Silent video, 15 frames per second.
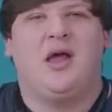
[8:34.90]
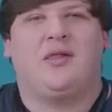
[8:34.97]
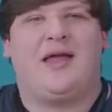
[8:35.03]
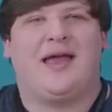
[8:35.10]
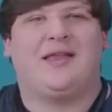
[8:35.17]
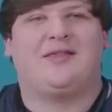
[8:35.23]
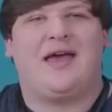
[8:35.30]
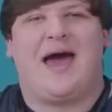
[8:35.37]

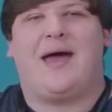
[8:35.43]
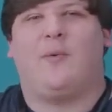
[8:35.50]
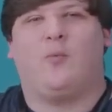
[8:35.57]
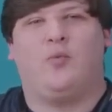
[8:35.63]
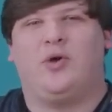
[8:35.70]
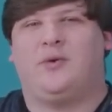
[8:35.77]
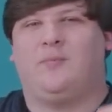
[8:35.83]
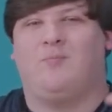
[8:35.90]
like that
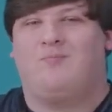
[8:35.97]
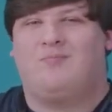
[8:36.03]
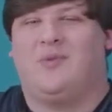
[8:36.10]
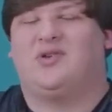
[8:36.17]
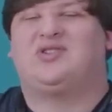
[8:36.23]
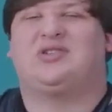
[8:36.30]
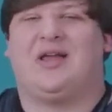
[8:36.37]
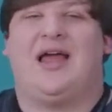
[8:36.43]
would
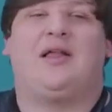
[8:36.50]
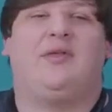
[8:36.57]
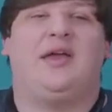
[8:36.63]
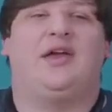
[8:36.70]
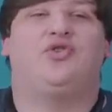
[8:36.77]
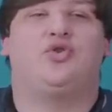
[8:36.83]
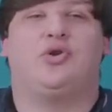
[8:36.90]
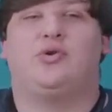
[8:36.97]
most likely
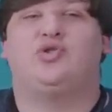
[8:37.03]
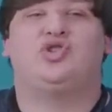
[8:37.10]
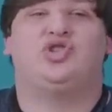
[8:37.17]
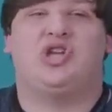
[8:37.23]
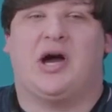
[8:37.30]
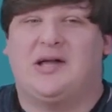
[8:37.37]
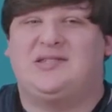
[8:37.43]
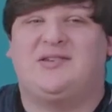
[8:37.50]
introduce
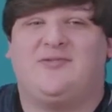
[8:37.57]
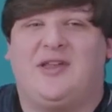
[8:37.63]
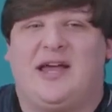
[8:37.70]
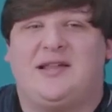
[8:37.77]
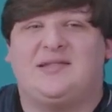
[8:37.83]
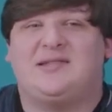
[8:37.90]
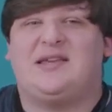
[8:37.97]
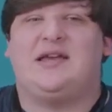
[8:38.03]
tons of
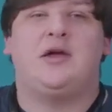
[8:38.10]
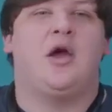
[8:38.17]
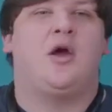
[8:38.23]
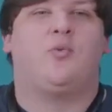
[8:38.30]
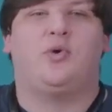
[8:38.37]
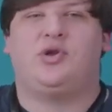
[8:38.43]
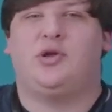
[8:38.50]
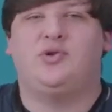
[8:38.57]
latency,
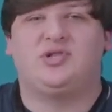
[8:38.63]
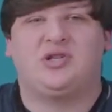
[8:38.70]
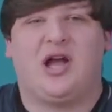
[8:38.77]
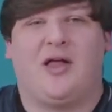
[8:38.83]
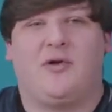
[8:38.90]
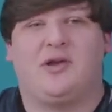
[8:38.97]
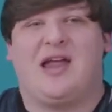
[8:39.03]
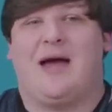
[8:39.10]
reduced
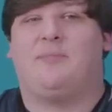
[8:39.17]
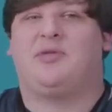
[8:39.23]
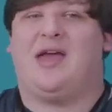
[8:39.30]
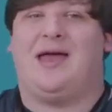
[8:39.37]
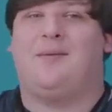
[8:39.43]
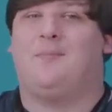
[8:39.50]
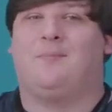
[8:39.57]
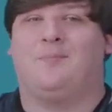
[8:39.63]
color depth,
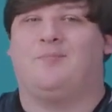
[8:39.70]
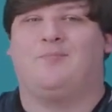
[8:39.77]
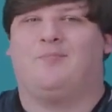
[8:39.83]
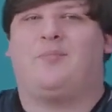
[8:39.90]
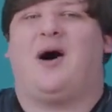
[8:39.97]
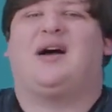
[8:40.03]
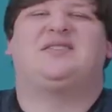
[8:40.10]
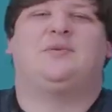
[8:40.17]
and
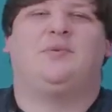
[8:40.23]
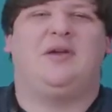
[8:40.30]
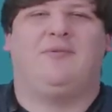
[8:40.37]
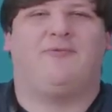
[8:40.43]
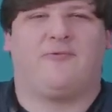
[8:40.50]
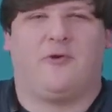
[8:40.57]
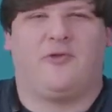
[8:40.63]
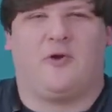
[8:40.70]
possibly
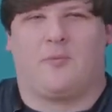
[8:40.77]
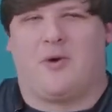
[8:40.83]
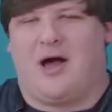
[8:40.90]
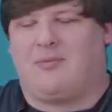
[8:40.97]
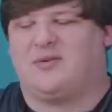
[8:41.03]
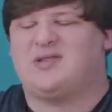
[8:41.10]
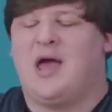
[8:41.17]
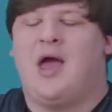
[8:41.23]
further
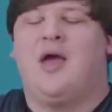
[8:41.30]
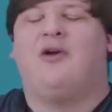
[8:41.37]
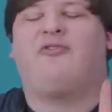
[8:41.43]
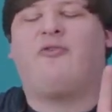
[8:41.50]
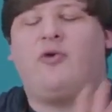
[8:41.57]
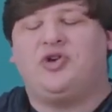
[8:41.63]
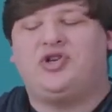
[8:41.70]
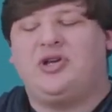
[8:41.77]
problems.
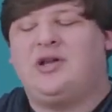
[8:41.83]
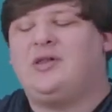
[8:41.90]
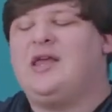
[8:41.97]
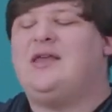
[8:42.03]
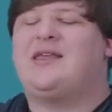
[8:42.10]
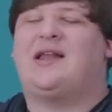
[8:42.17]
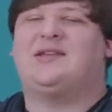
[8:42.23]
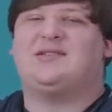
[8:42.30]

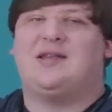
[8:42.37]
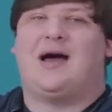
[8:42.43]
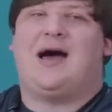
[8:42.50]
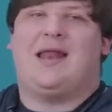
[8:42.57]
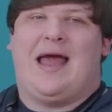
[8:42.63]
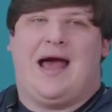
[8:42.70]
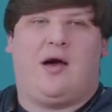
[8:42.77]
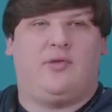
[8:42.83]
Fortunately, that is
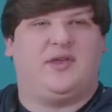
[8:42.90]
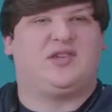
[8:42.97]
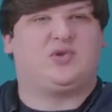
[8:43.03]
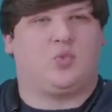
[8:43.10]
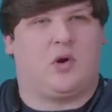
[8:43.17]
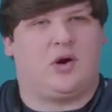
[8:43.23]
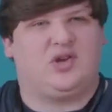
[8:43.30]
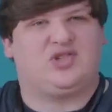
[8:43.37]
not how
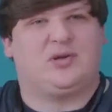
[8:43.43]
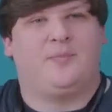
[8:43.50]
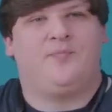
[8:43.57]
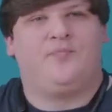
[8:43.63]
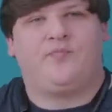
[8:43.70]
this works.